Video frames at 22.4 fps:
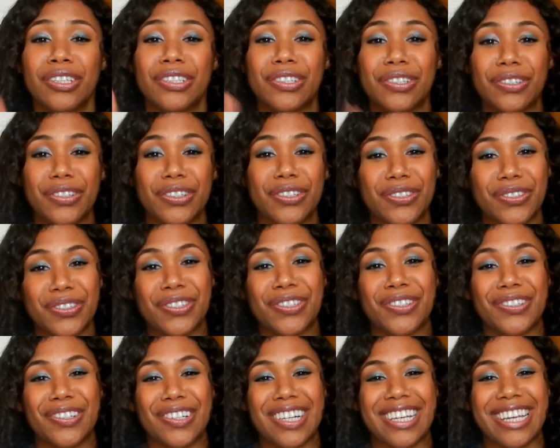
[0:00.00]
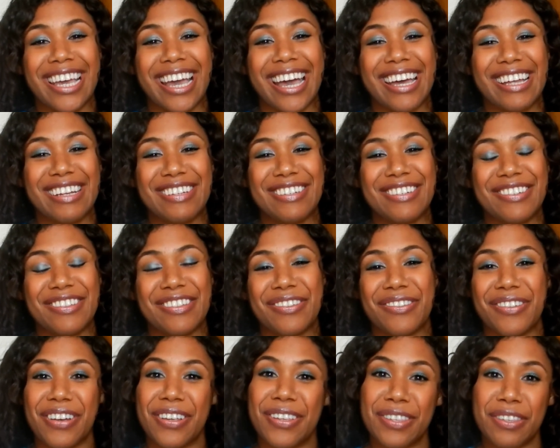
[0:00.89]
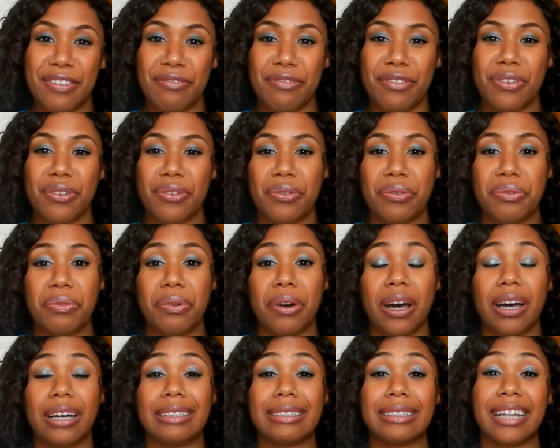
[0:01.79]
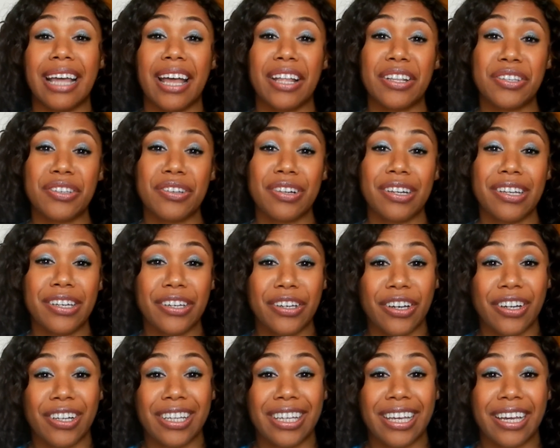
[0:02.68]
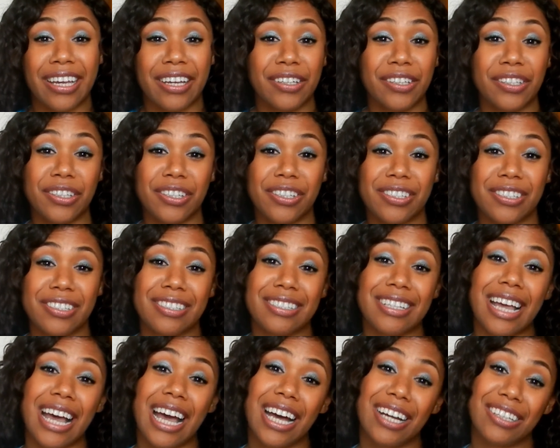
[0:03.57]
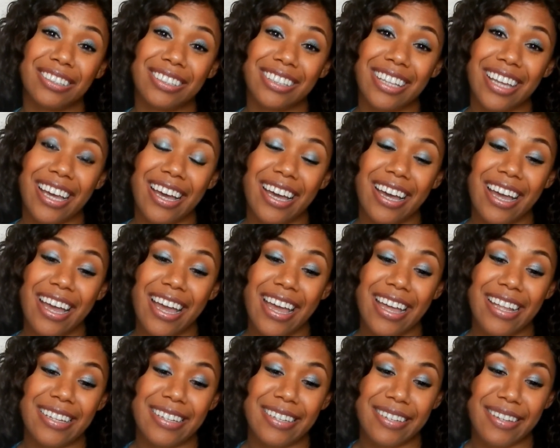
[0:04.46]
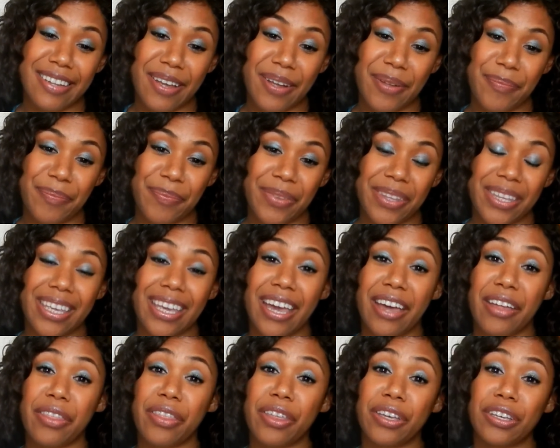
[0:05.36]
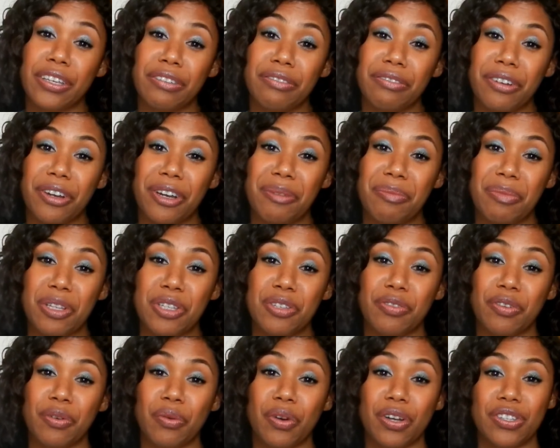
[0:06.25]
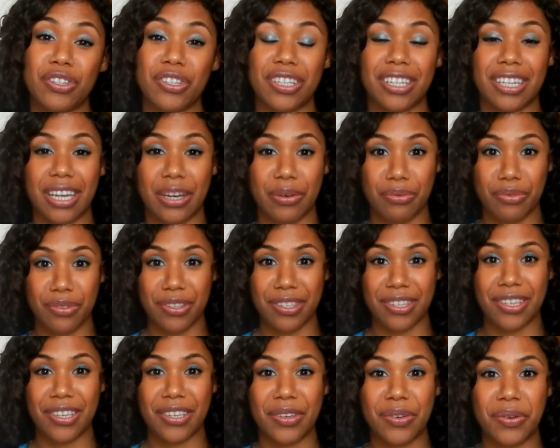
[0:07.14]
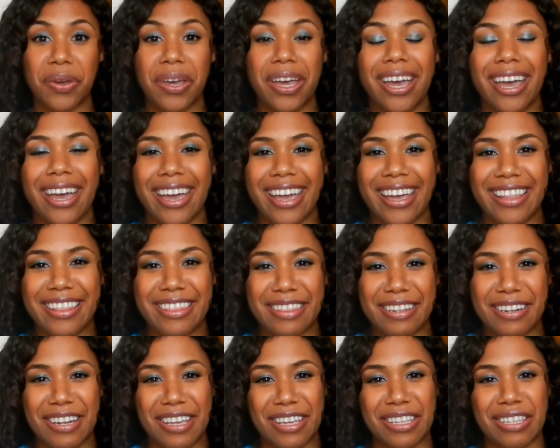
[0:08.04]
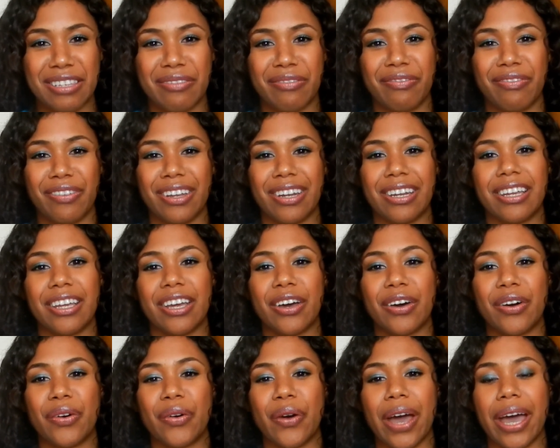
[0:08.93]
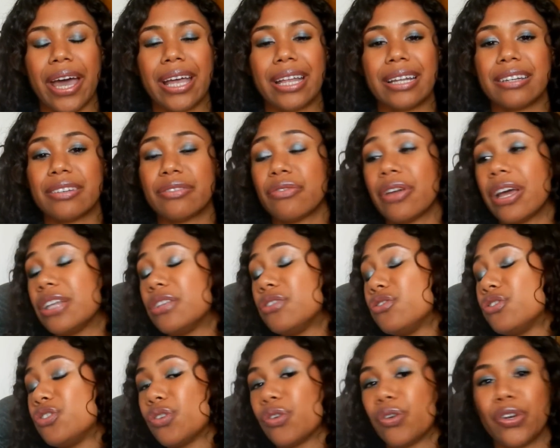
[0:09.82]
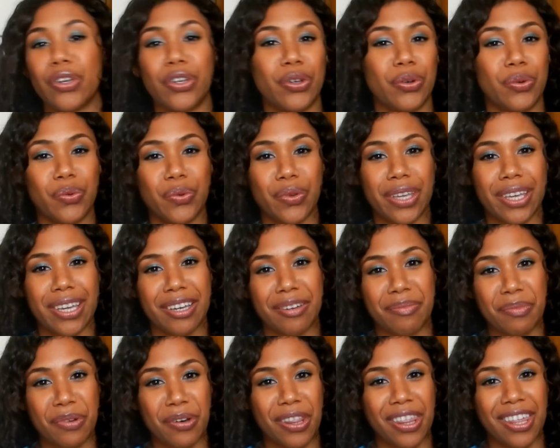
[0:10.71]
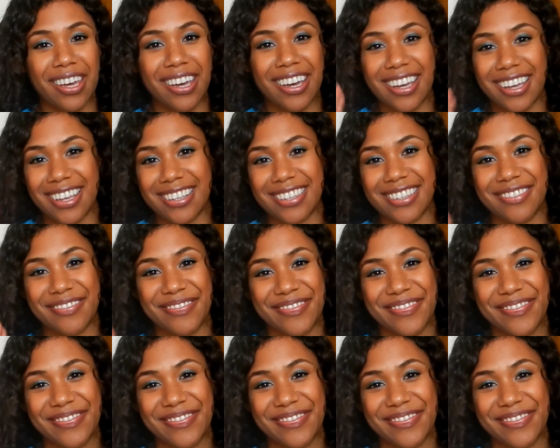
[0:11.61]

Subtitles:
to you, Suli, and to the rest of you naturally curly haired girls out there. And yeah, thank you very much for watching, and I will see you in the next video, and enjoy your week, mother guys.